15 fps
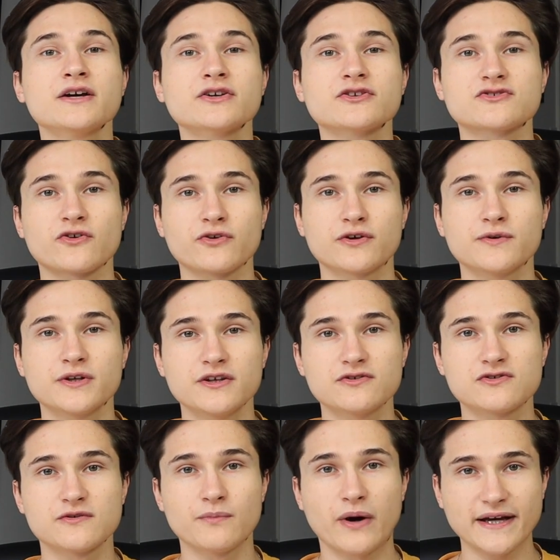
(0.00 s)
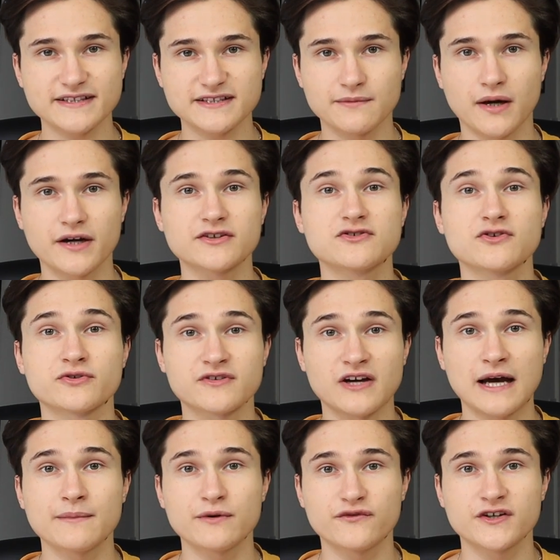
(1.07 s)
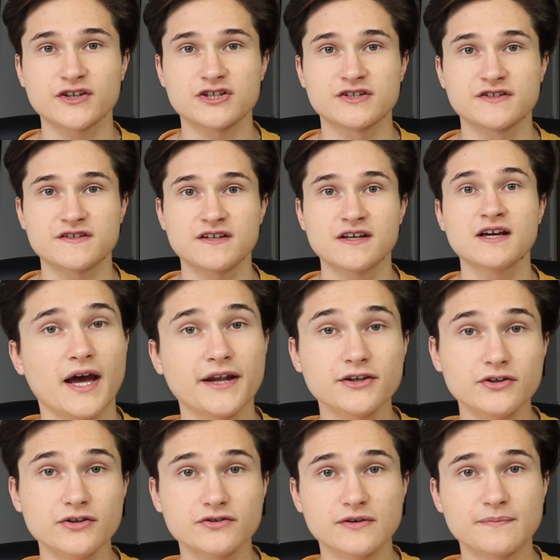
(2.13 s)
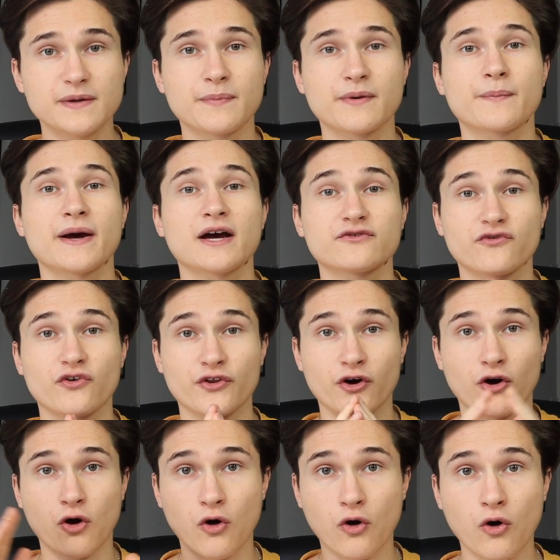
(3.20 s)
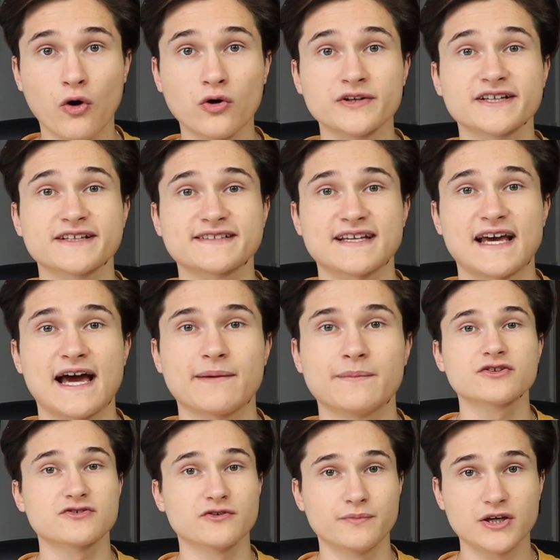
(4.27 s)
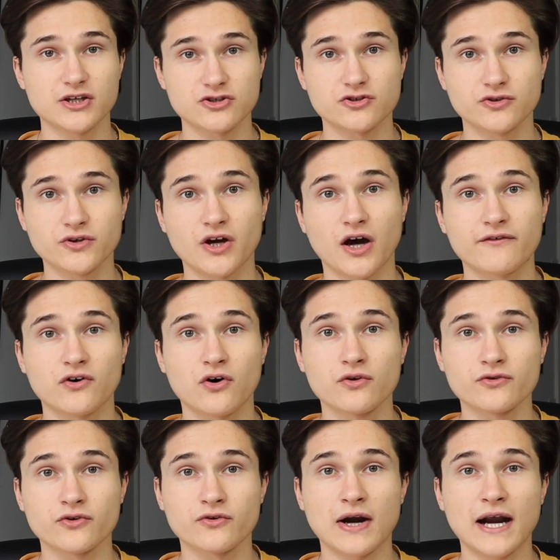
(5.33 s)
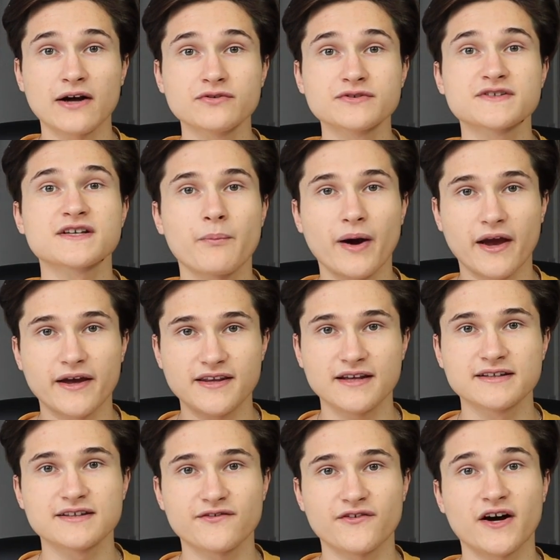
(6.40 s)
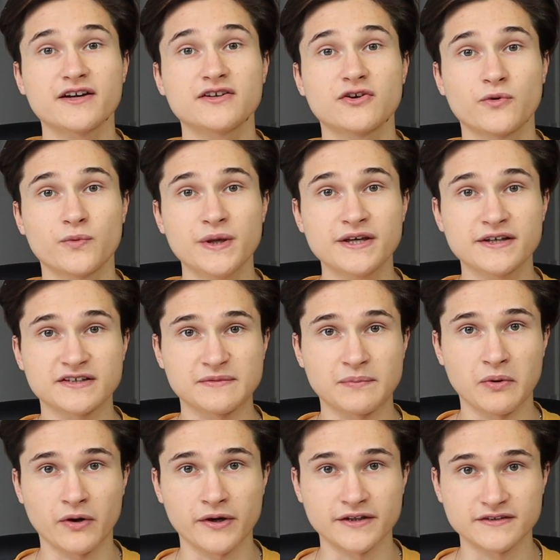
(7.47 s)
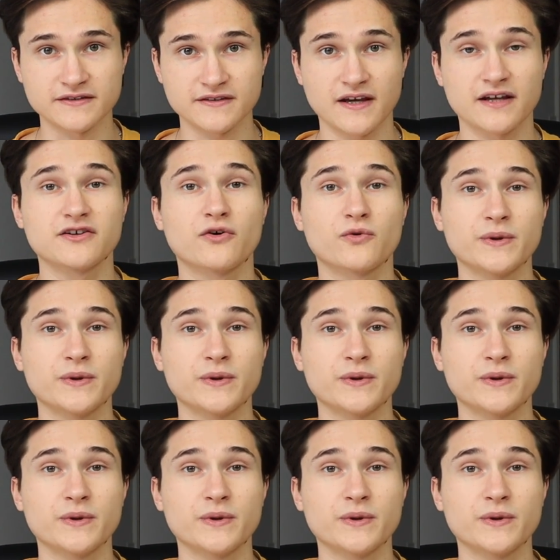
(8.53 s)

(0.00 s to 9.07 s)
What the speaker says: So you need to maximize your time efficiency and you need to be prepared for the whole exam. So make sure you cover all grounds by identifying your weakest points and your